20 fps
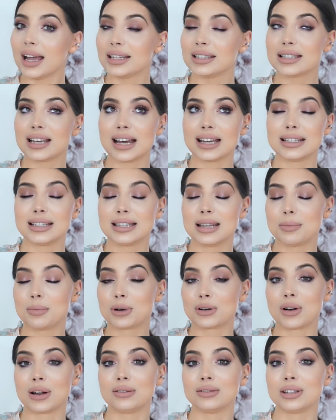I tidied
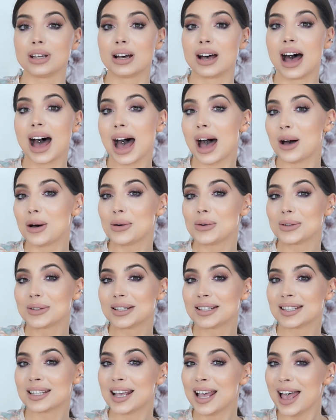up around the
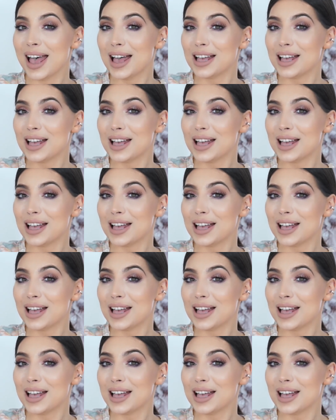house.